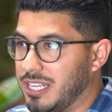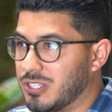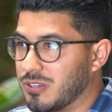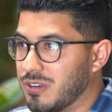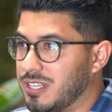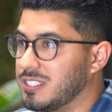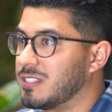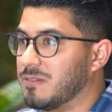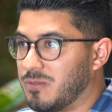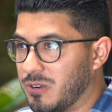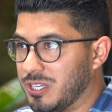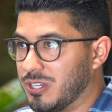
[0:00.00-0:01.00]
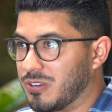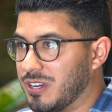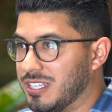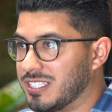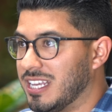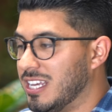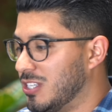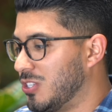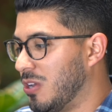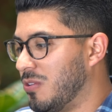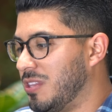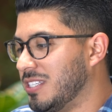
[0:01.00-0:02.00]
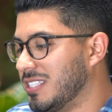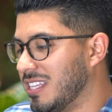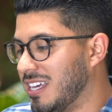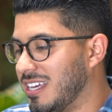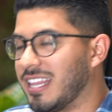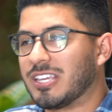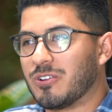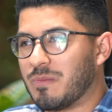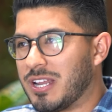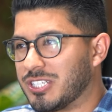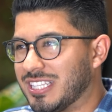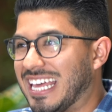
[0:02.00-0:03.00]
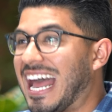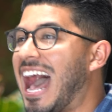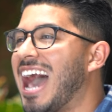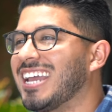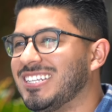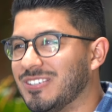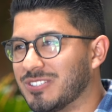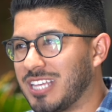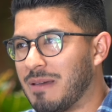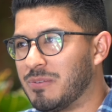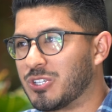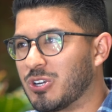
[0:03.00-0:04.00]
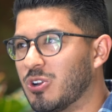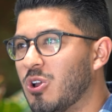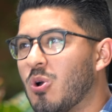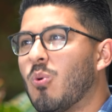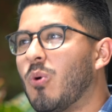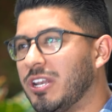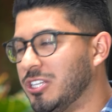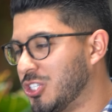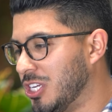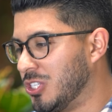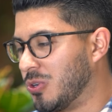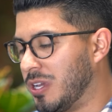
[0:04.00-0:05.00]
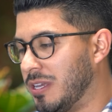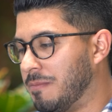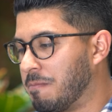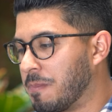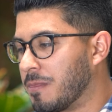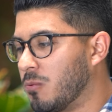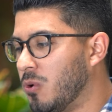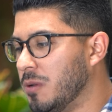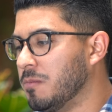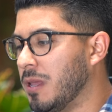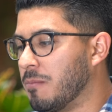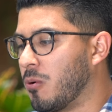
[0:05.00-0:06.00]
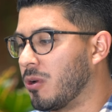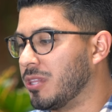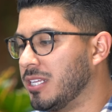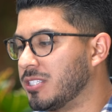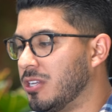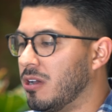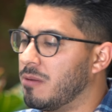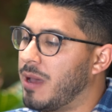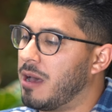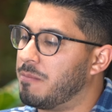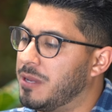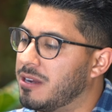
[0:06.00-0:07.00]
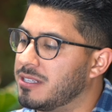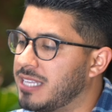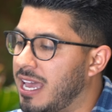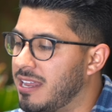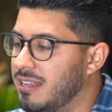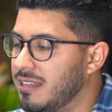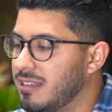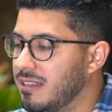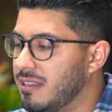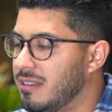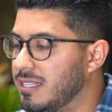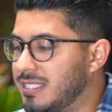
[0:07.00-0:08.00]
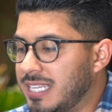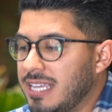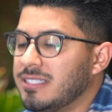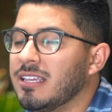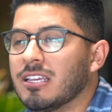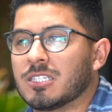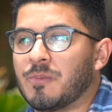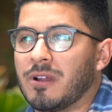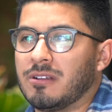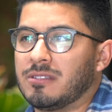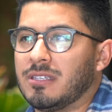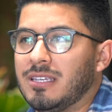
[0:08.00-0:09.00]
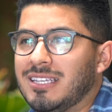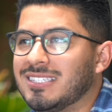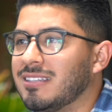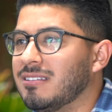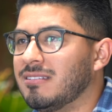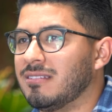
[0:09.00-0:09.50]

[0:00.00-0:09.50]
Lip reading: degrees to 40 degrees. So this is the, like you were mentioning, that ideal temperature when you should enjoy it. One important thing to know about beer is that the tasting experience isn't